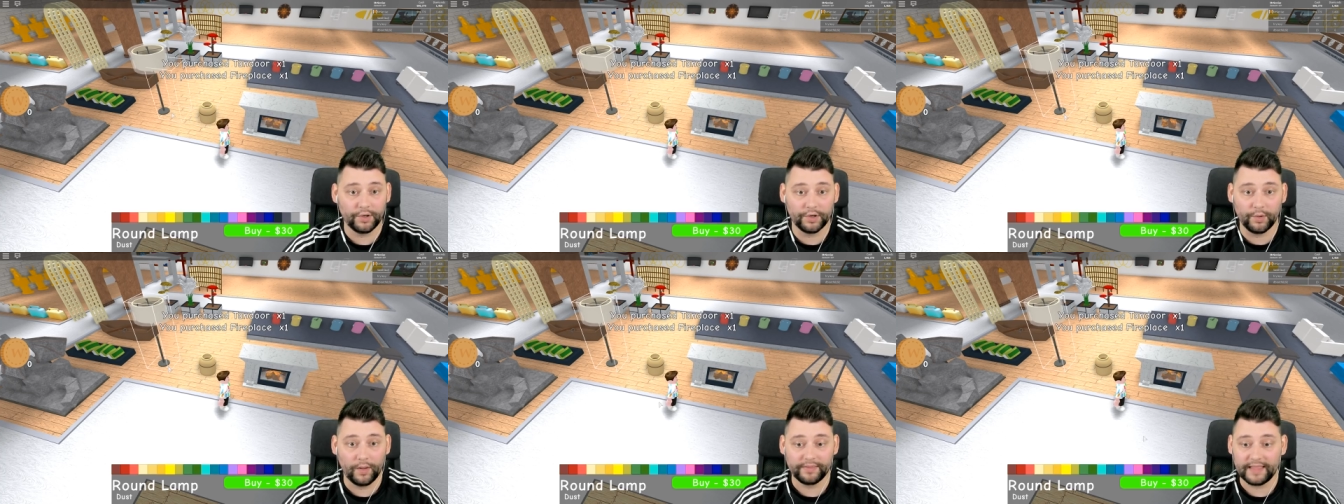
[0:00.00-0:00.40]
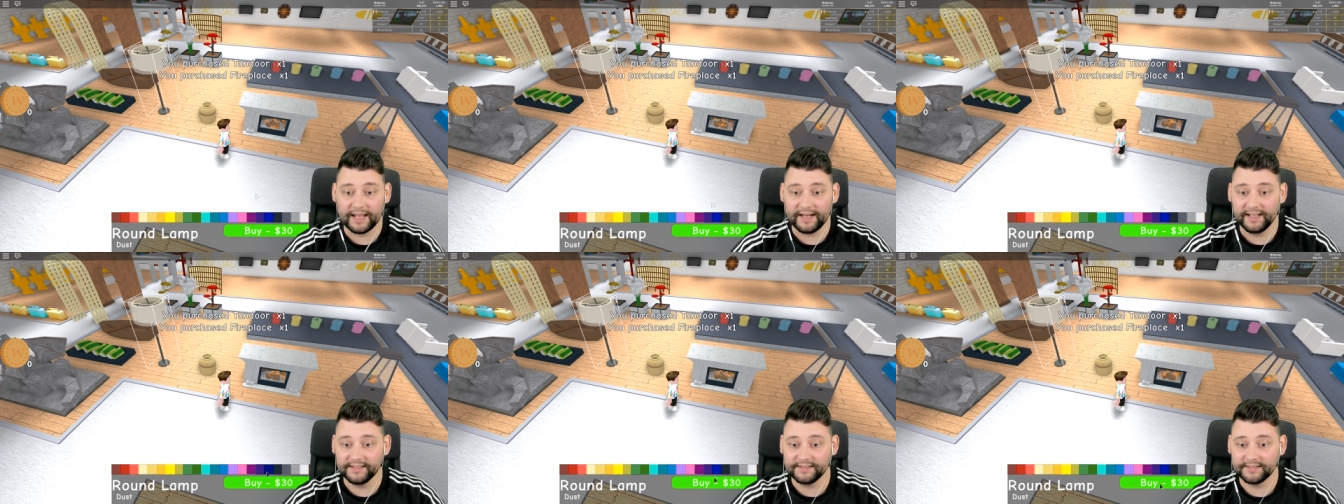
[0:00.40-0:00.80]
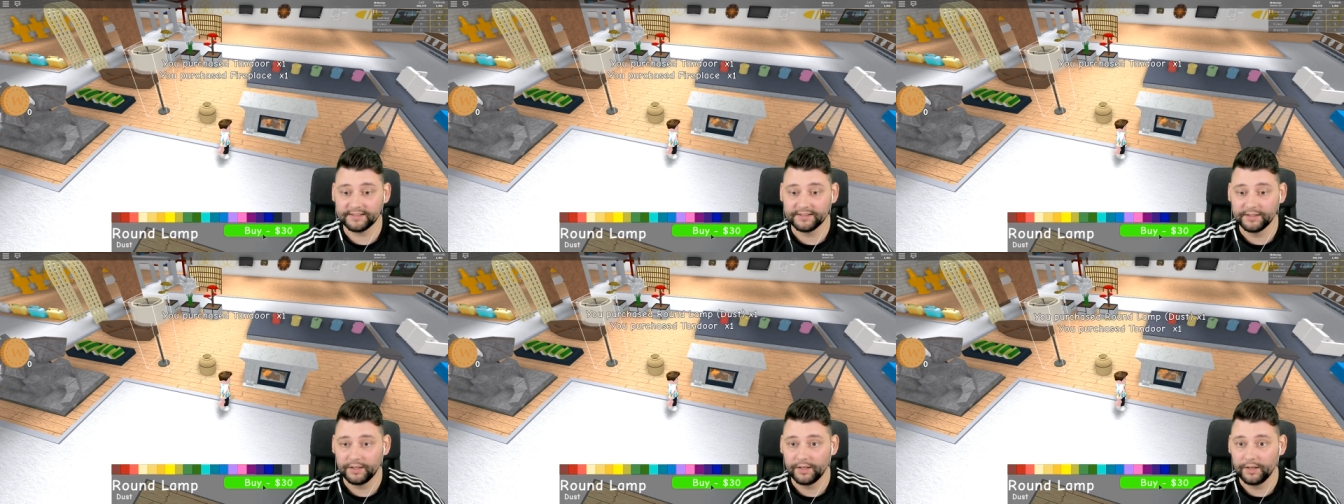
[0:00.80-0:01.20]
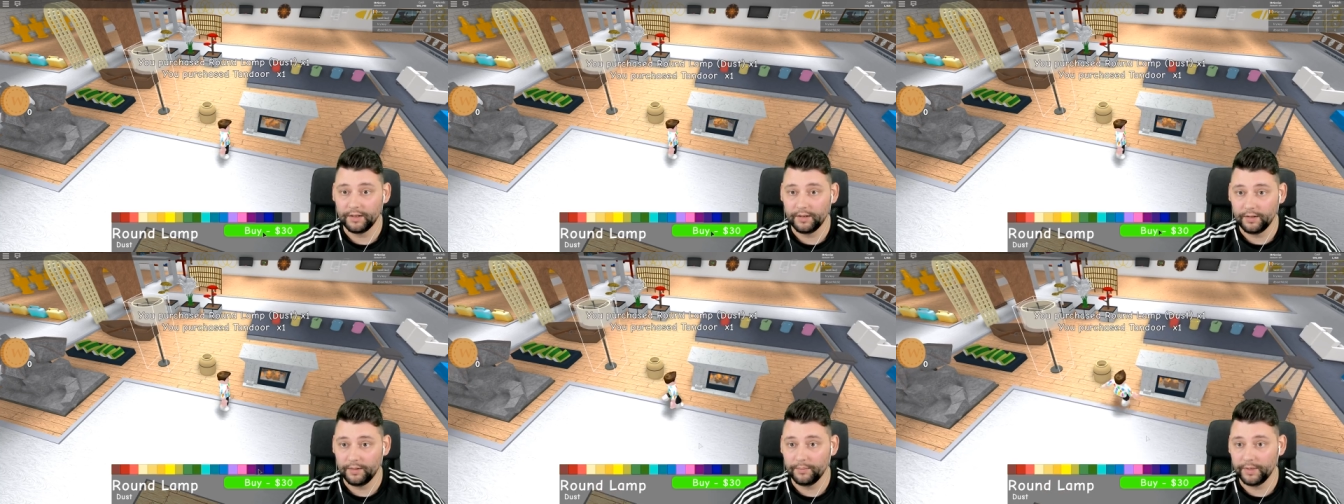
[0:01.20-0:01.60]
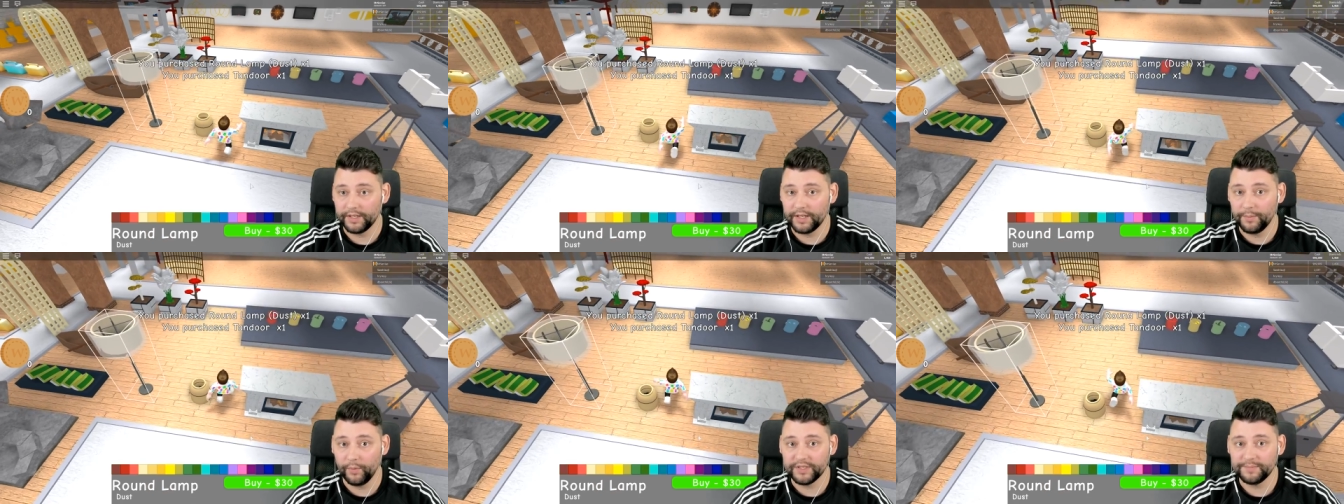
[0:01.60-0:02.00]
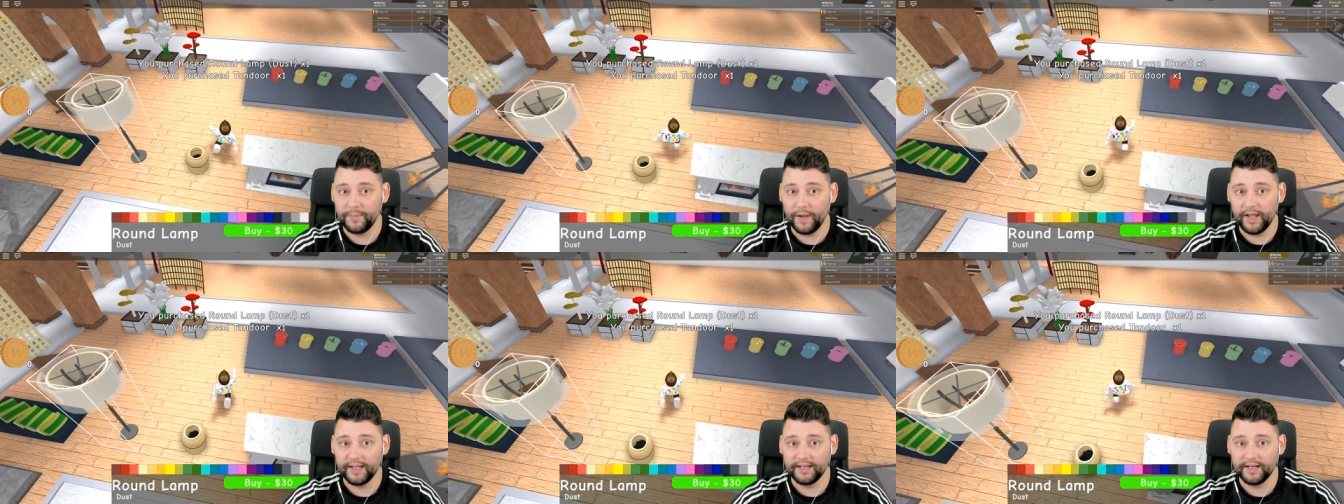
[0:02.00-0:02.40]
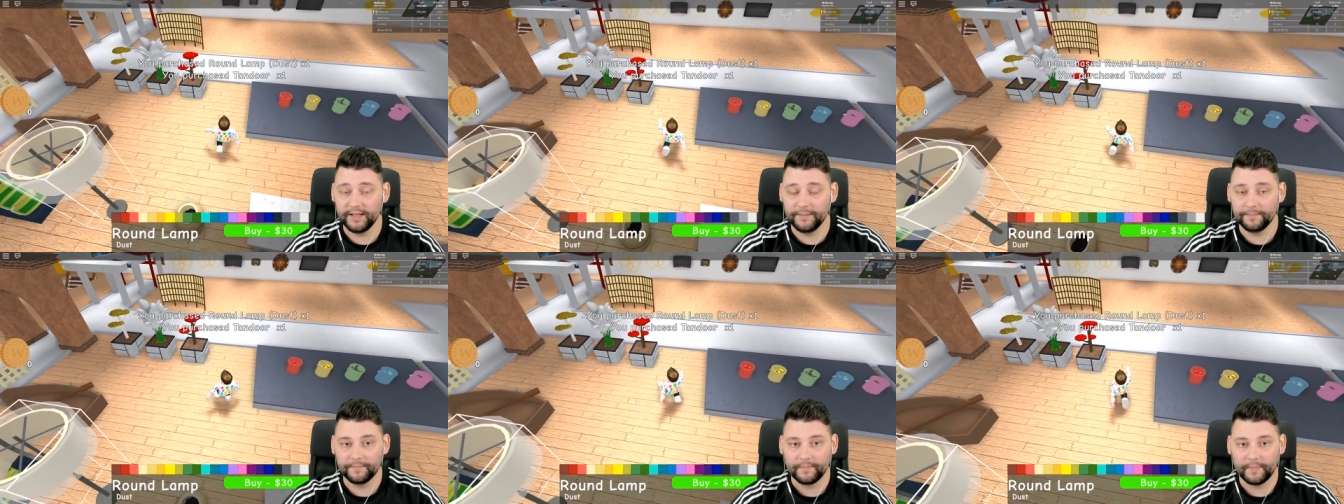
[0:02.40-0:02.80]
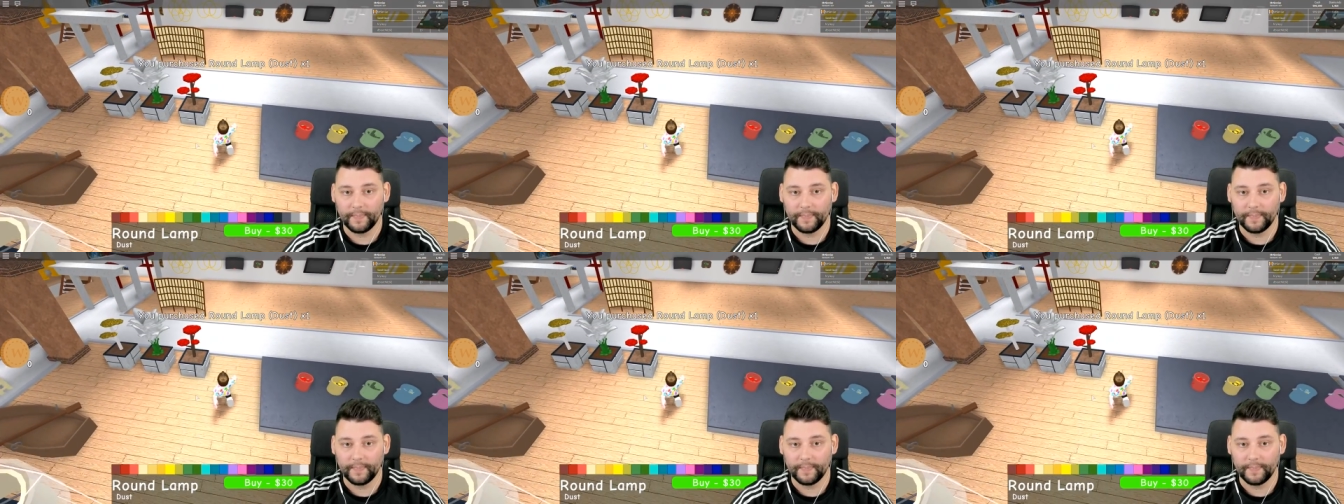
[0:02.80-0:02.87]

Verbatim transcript: Don't know what that is. But your boy's buying it.